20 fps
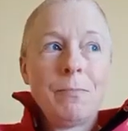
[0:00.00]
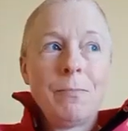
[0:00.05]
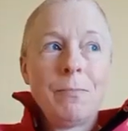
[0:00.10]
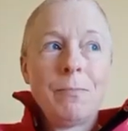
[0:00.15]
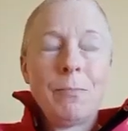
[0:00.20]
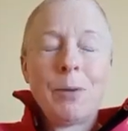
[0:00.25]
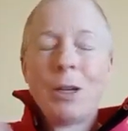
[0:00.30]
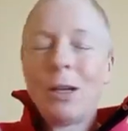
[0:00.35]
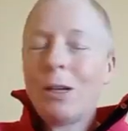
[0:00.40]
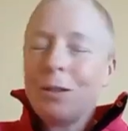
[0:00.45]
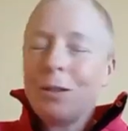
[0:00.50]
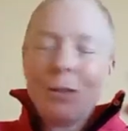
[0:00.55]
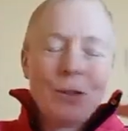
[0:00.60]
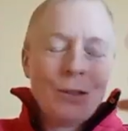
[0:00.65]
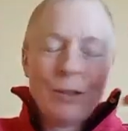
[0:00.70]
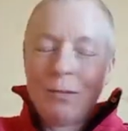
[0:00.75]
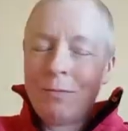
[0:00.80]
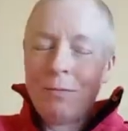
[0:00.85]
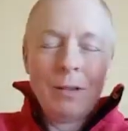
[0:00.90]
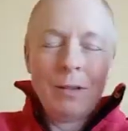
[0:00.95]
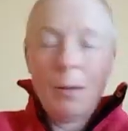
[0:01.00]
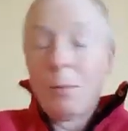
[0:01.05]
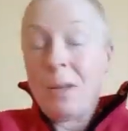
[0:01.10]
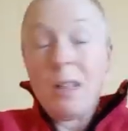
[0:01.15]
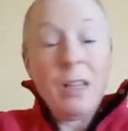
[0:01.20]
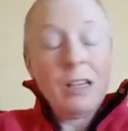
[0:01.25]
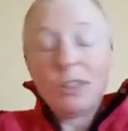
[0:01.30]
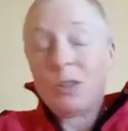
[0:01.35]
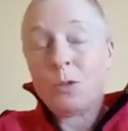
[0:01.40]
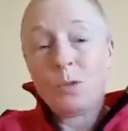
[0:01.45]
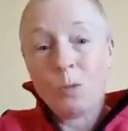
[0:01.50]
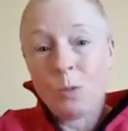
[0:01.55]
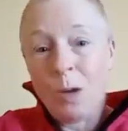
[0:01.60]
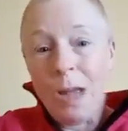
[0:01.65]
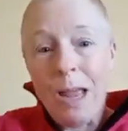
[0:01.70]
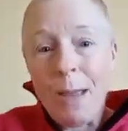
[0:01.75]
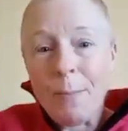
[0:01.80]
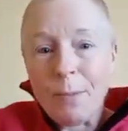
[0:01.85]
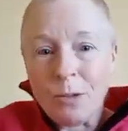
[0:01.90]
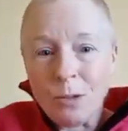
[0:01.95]
because, this is what
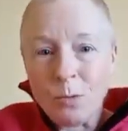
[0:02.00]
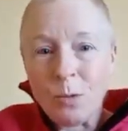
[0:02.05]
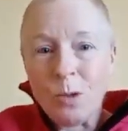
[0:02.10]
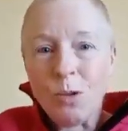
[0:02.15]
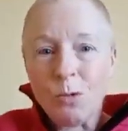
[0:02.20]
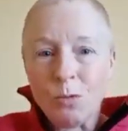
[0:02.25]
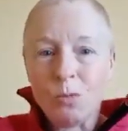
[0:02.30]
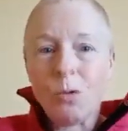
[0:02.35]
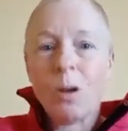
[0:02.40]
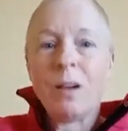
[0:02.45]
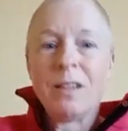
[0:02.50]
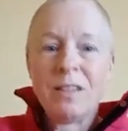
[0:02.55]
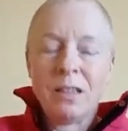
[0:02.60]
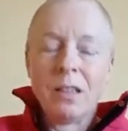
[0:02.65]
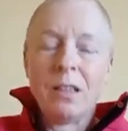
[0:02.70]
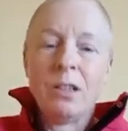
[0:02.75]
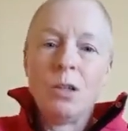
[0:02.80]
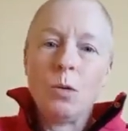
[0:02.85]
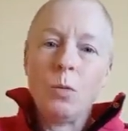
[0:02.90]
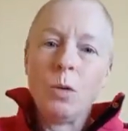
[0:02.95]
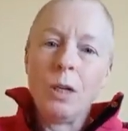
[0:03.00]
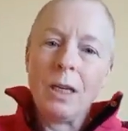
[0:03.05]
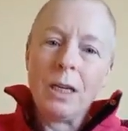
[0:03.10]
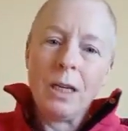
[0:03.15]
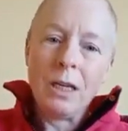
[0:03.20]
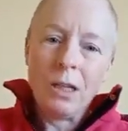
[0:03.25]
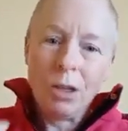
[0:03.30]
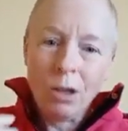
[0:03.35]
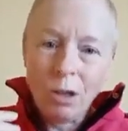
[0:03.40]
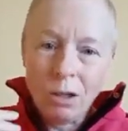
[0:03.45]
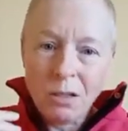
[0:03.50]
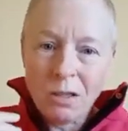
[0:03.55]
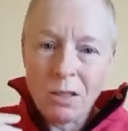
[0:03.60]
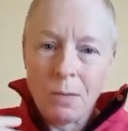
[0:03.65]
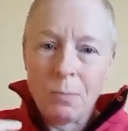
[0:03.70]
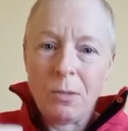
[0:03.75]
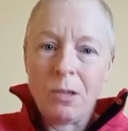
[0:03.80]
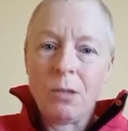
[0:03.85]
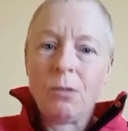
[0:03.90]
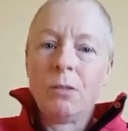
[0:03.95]
happens when you're writing and you want to get a
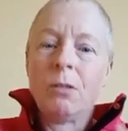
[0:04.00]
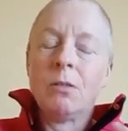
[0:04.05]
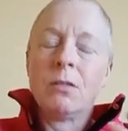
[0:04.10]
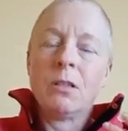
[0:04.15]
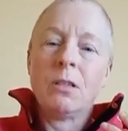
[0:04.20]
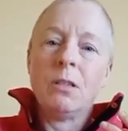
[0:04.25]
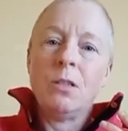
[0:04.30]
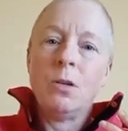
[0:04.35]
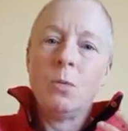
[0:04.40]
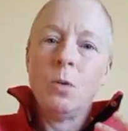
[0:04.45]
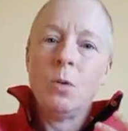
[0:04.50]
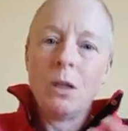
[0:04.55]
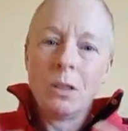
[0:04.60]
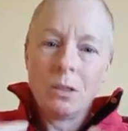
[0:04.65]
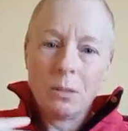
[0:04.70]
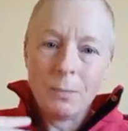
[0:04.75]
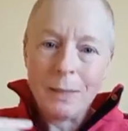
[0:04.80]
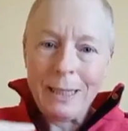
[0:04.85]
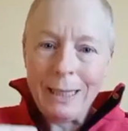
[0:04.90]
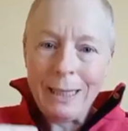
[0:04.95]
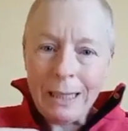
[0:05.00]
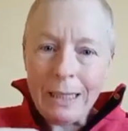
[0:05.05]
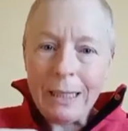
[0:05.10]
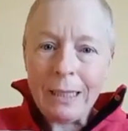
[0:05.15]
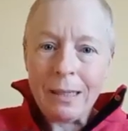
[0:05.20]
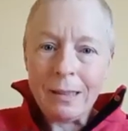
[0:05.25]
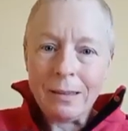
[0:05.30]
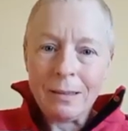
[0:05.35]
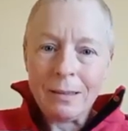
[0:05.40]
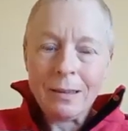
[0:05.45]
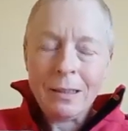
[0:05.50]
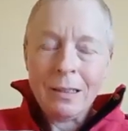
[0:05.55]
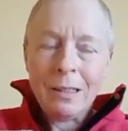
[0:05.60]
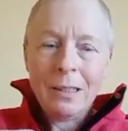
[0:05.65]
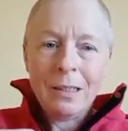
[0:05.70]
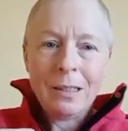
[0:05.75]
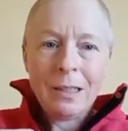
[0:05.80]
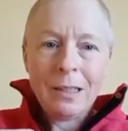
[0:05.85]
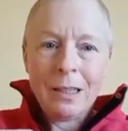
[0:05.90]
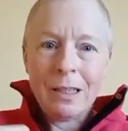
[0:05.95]
concept across and you want it to be clear.
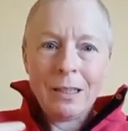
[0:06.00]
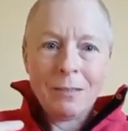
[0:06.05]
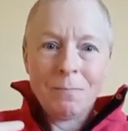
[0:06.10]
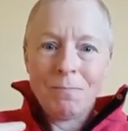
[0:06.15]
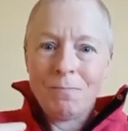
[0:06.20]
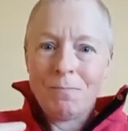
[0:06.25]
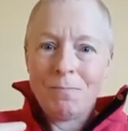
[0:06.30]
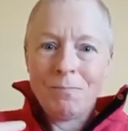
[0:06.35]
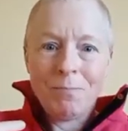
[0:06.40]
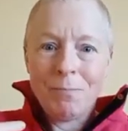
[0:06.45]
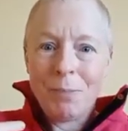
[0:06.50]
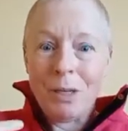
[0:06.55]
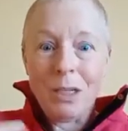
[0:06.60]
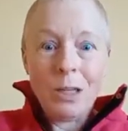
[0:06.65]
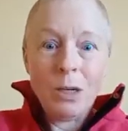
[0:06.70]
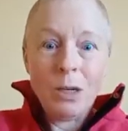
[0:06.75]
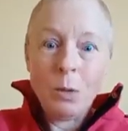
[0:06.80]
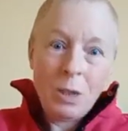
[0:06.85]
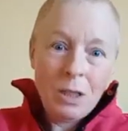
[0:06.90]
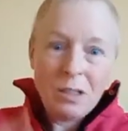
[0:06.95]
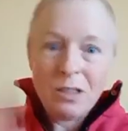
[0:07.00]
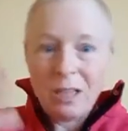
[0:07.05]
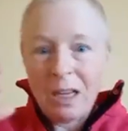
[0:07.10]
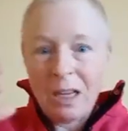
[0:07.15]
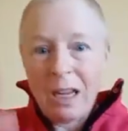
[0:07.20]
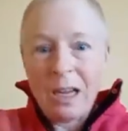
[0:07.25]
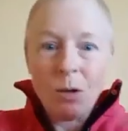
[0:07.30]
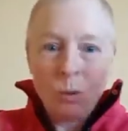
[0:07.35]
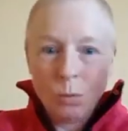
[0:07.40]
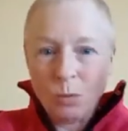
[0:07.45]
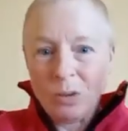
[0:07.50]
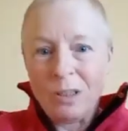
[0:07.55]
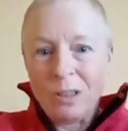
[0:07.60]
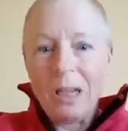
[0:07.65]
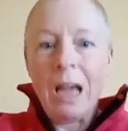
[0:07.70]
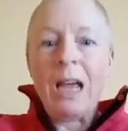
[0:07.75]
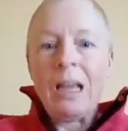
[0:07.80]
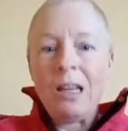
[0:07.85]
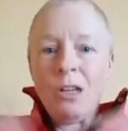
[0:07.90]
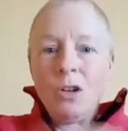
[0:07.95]
But you don't want it to take all
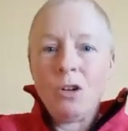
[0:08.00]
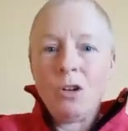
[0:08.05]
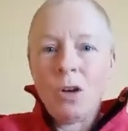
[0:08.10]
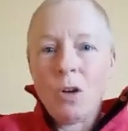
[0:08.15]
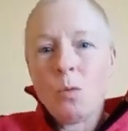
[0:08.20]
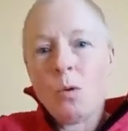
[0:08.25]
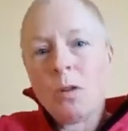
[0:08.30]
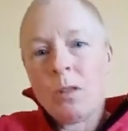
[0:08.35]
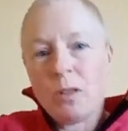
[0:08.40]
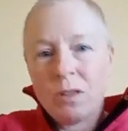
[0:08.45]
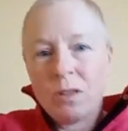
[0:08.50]
day, and you don't want the